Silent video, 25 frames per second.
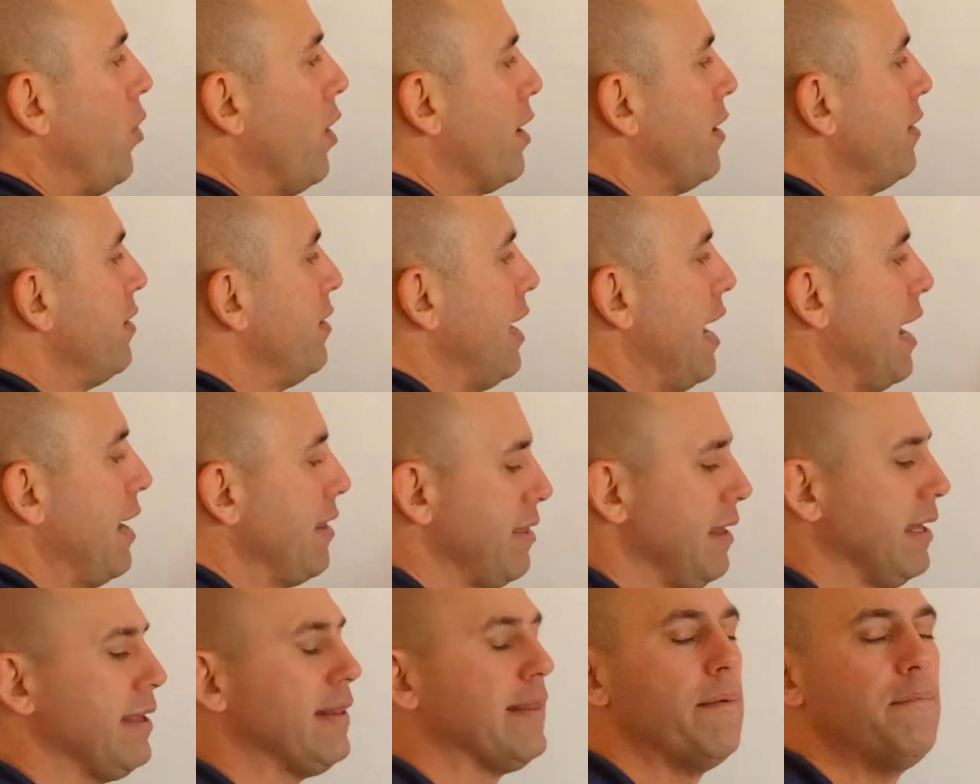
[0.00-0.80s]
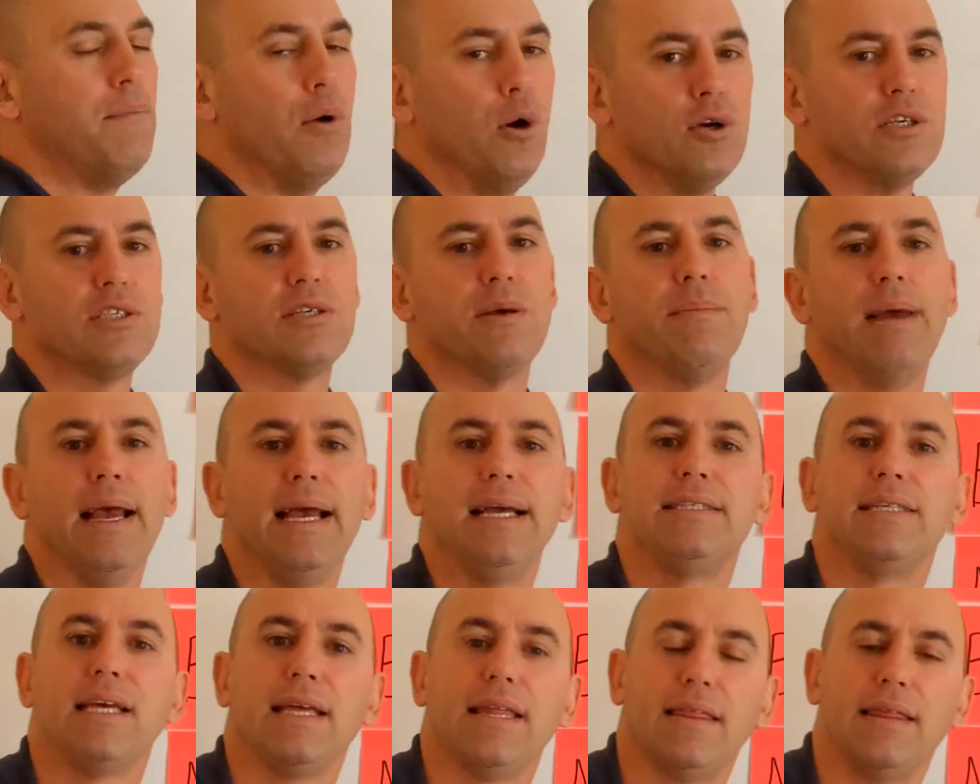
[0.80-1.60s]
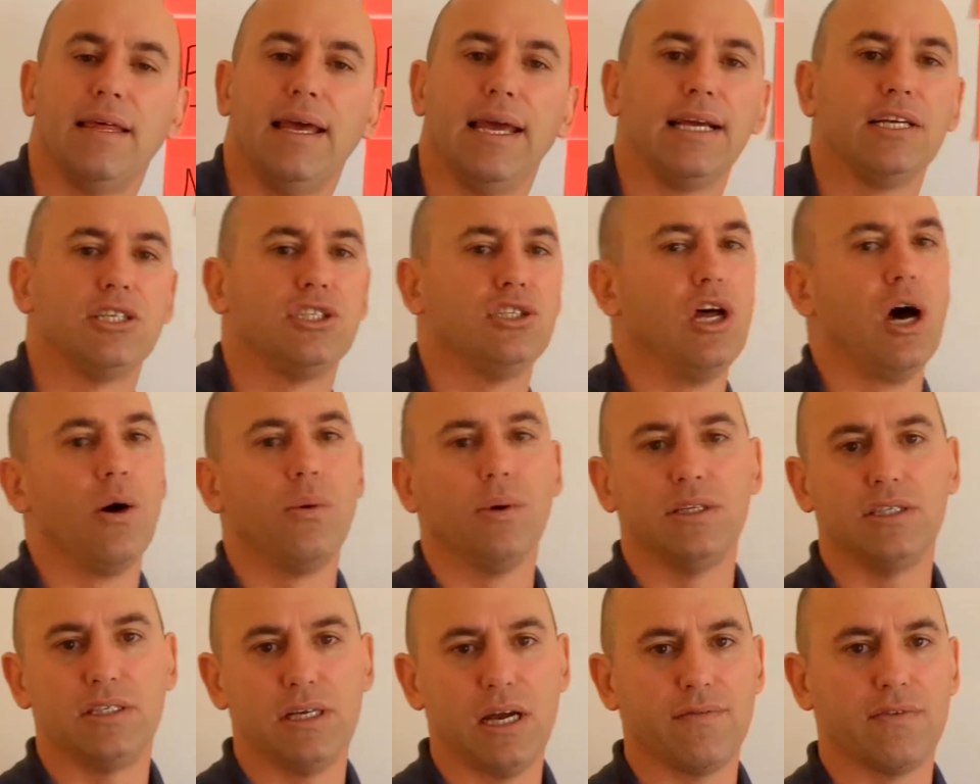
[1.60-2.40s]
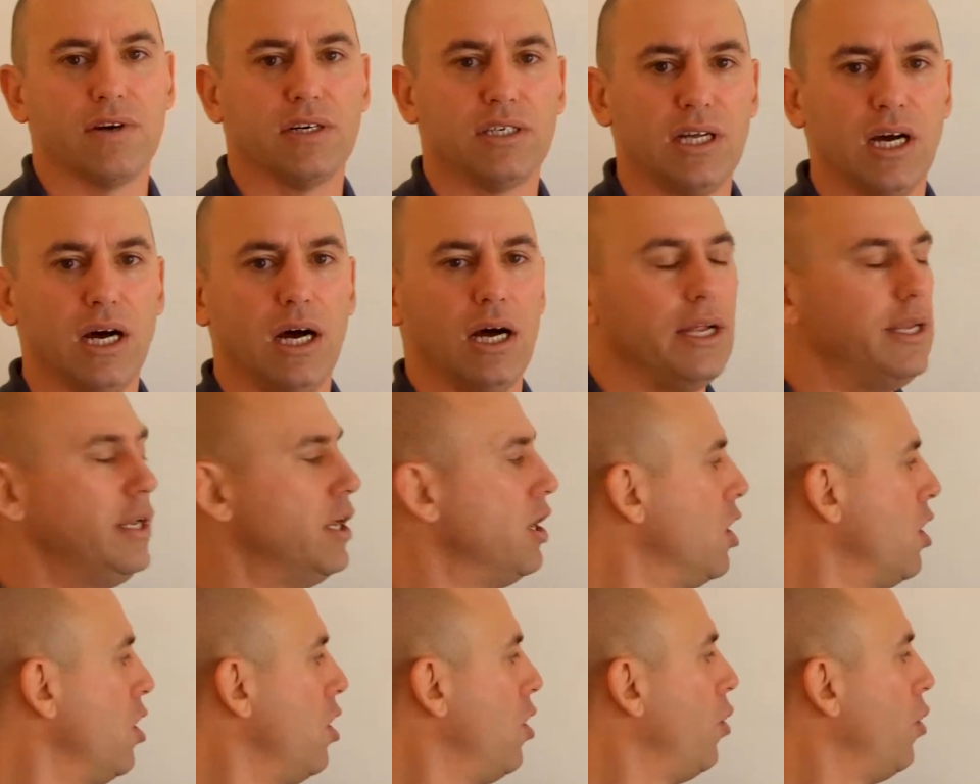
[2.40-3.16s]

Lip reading: one of the, I think, the most amazing things no one's ever done.